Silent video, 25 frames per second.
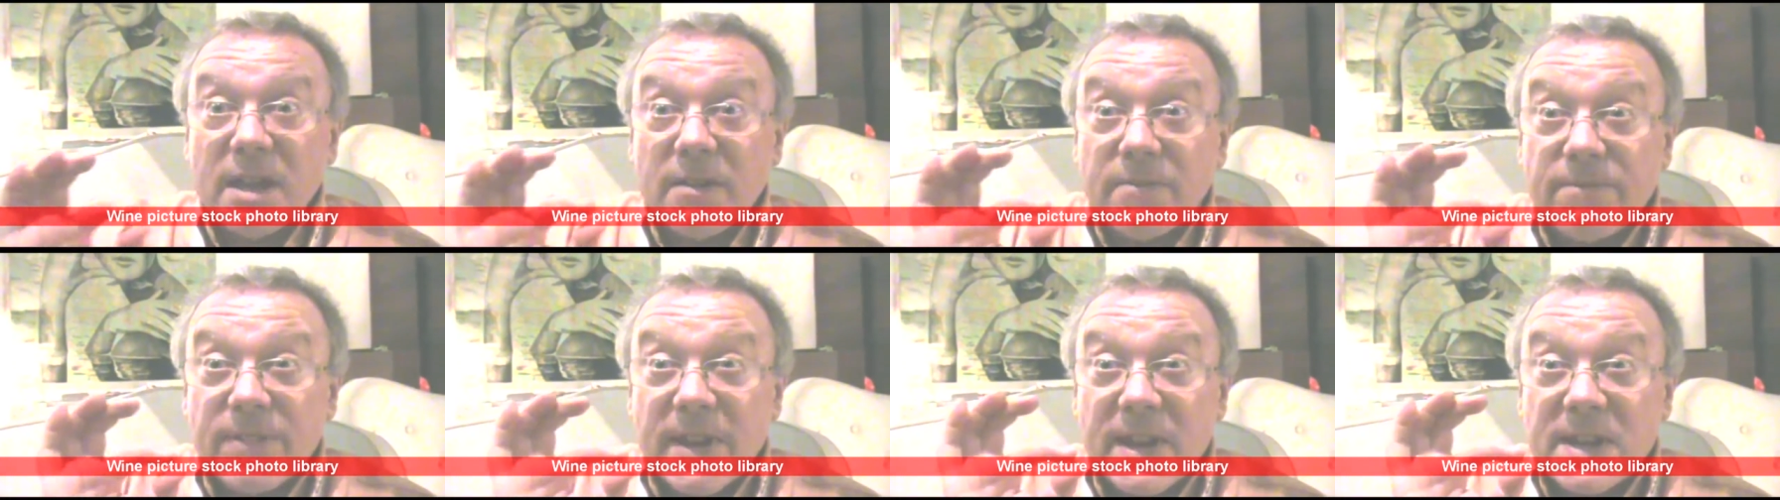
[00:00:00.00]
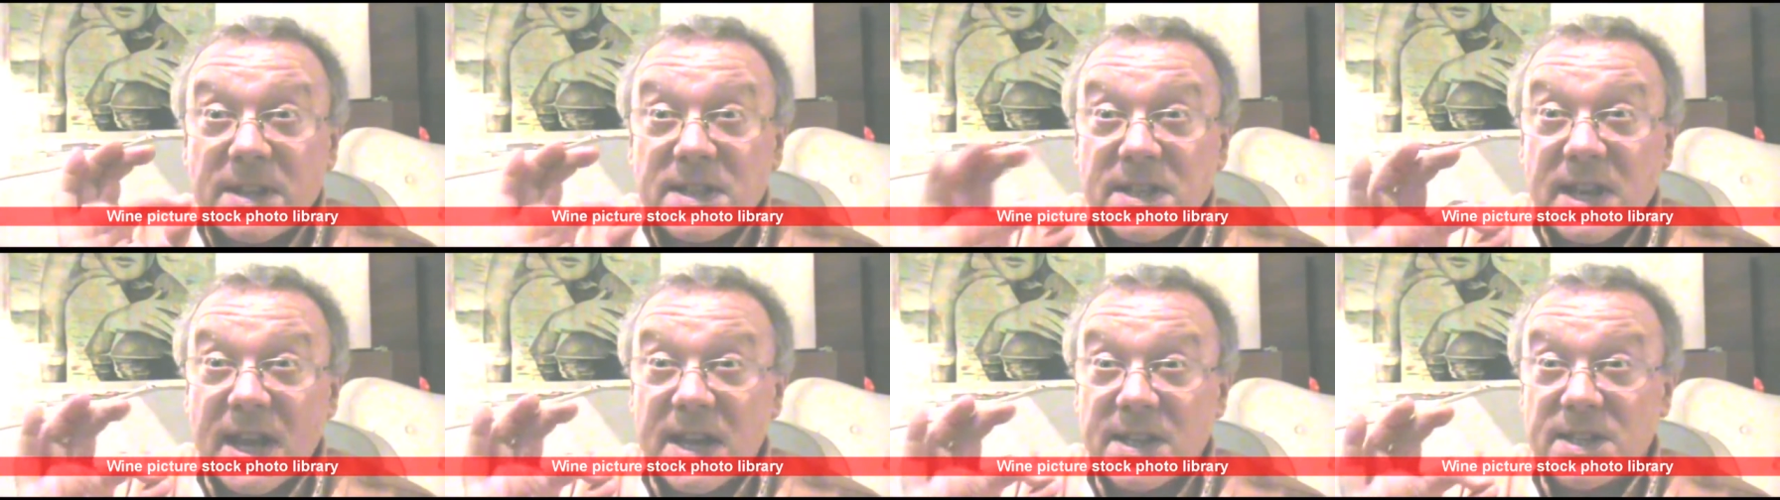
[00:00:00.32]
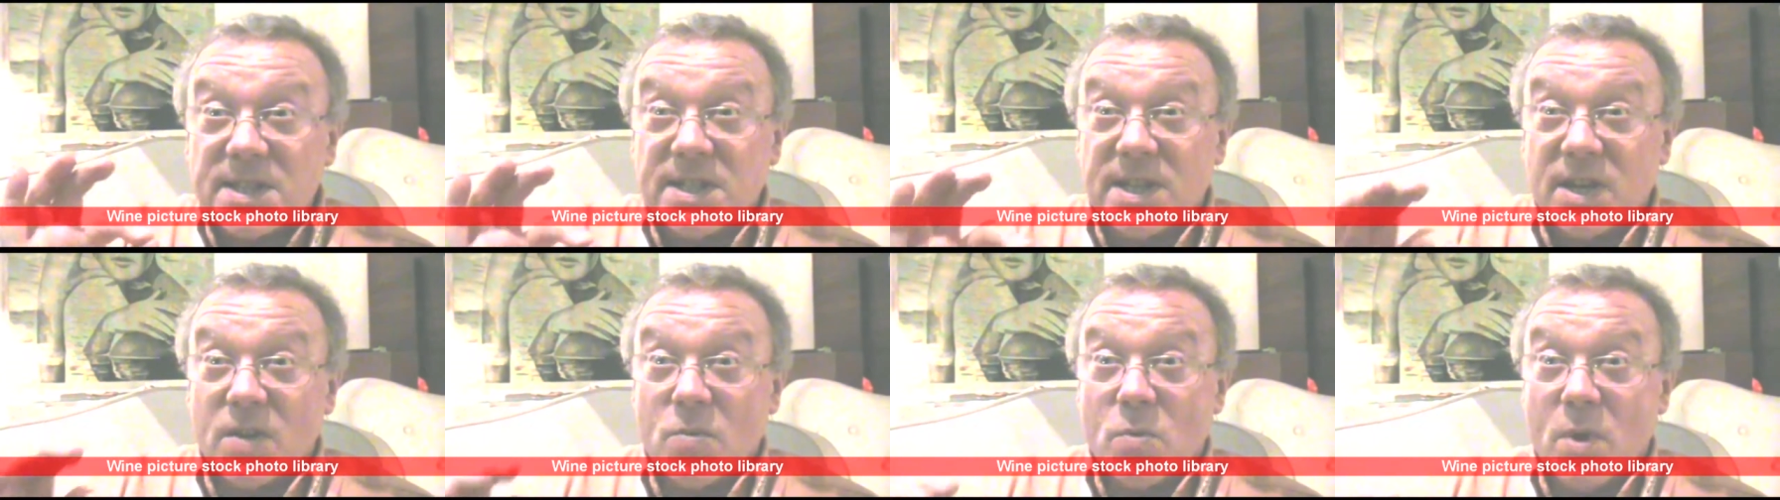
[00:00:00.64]

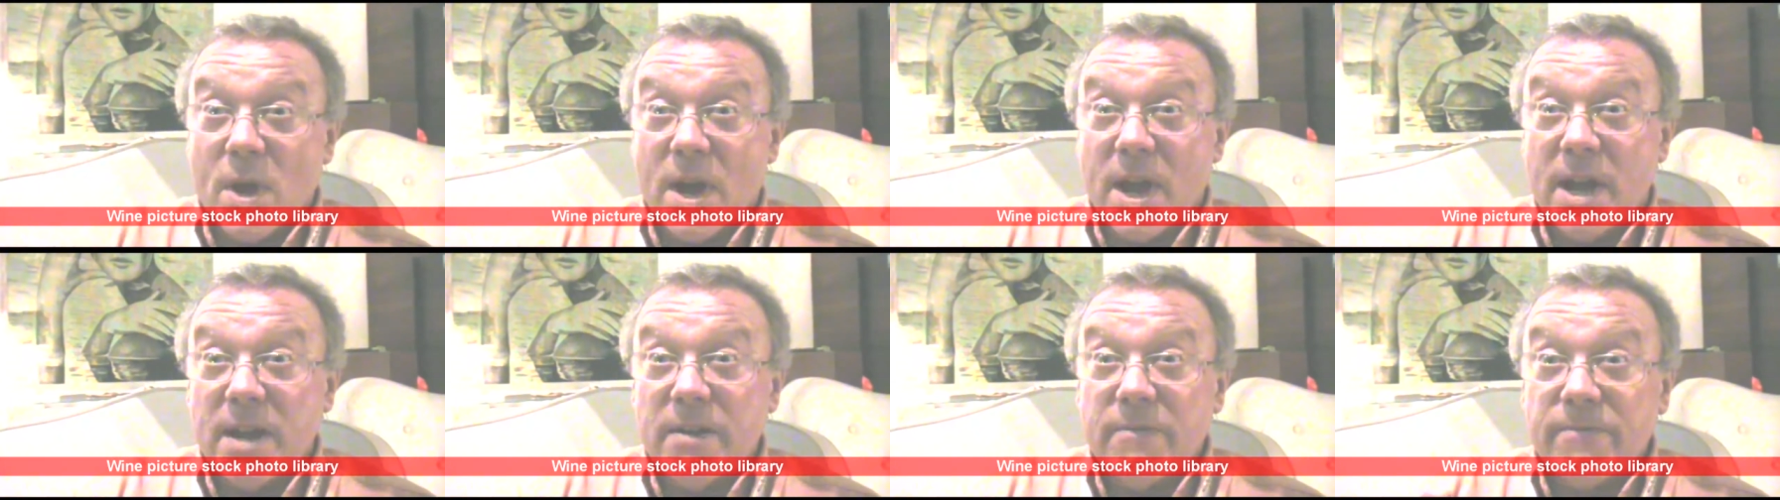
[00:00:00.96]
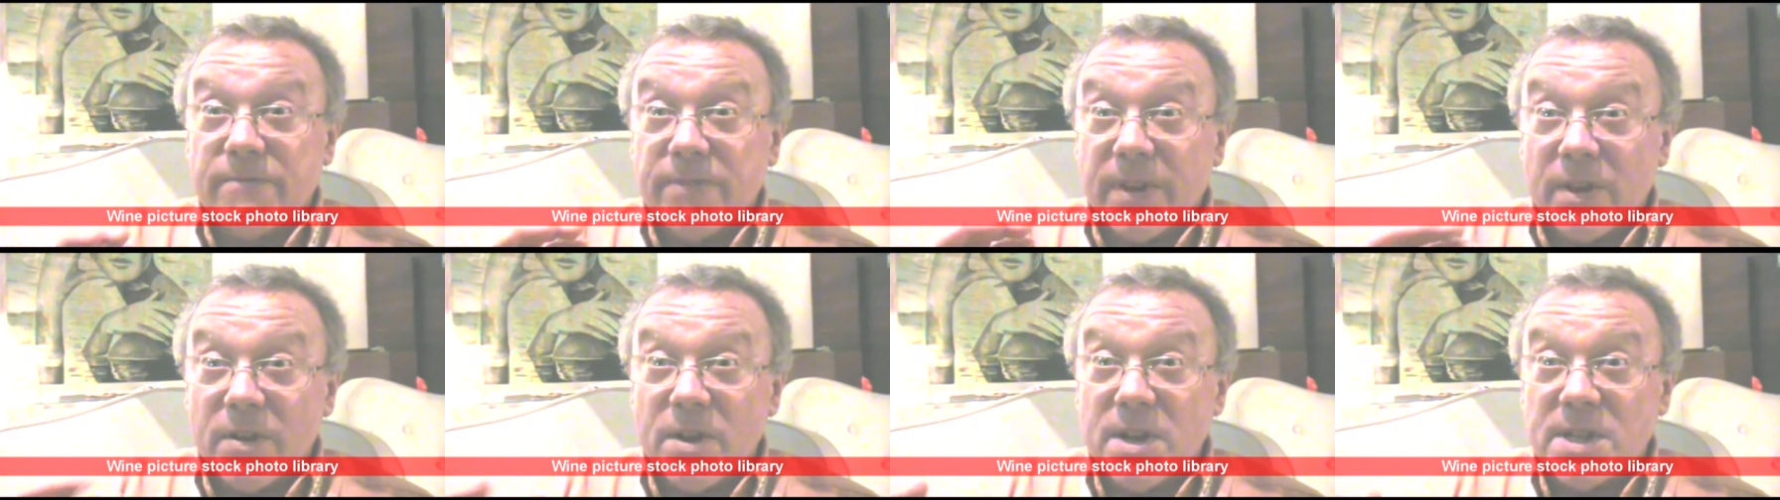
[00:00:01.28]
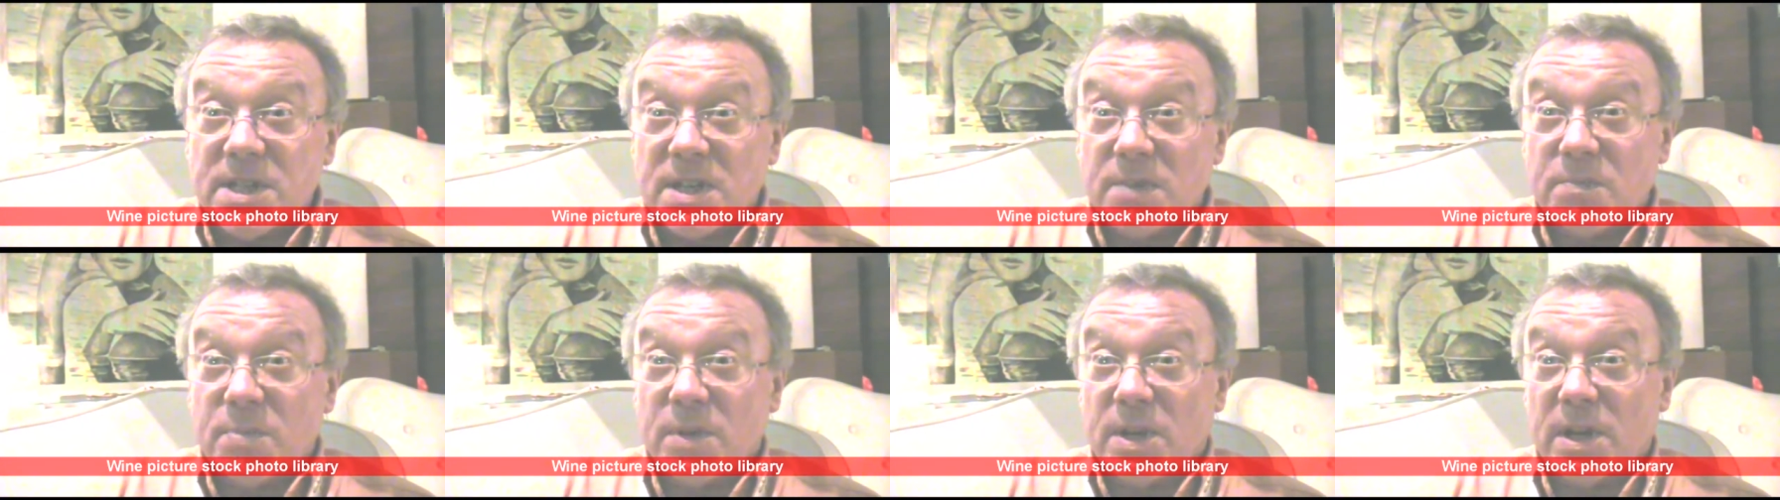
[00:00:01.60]
fantastic wine, very
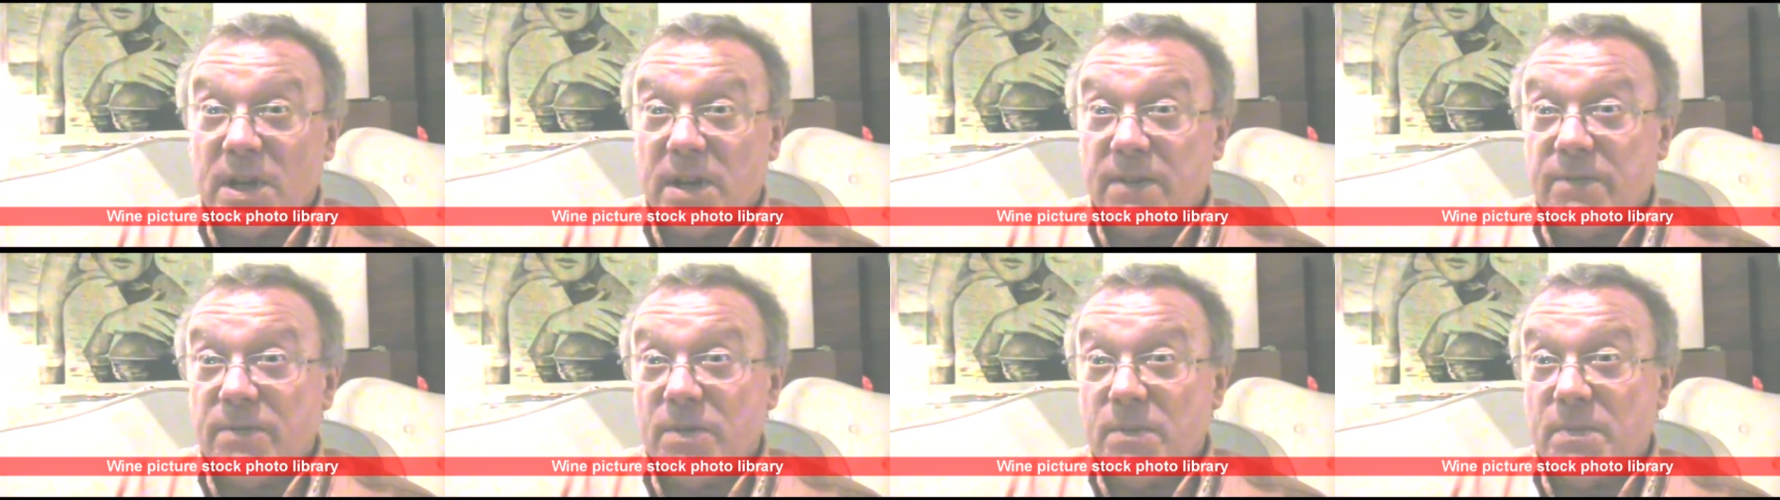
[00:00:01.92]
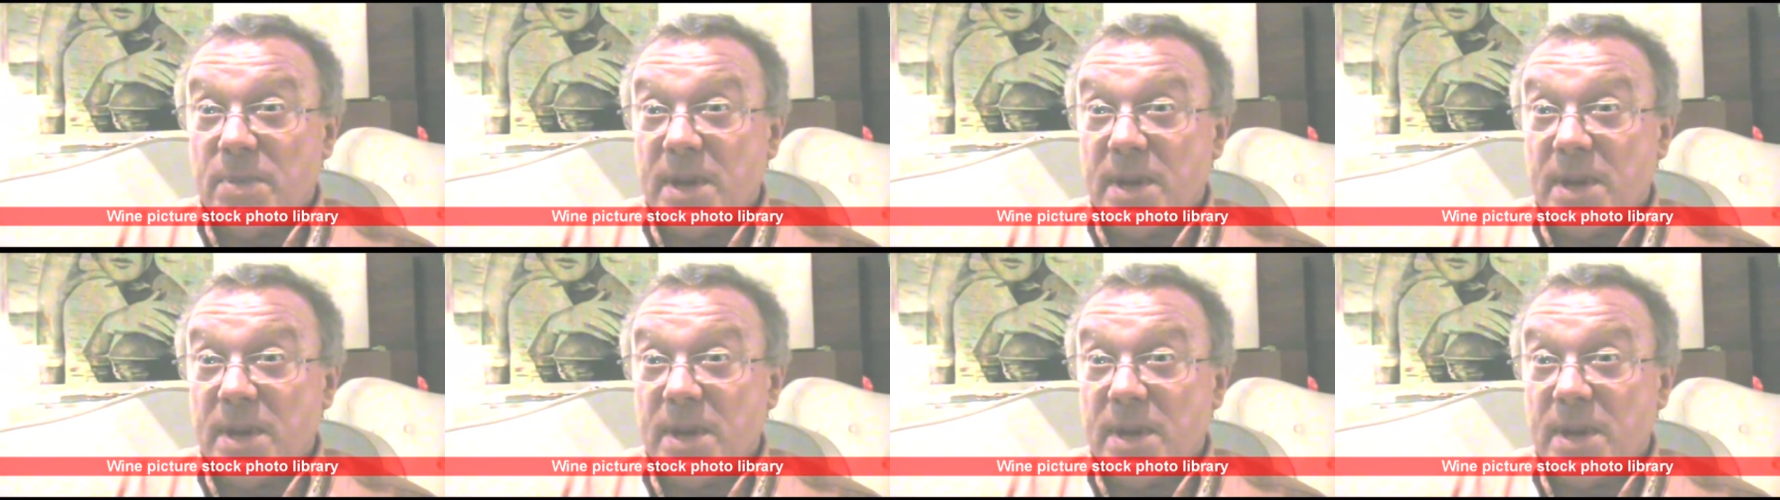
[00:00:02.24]
typical of the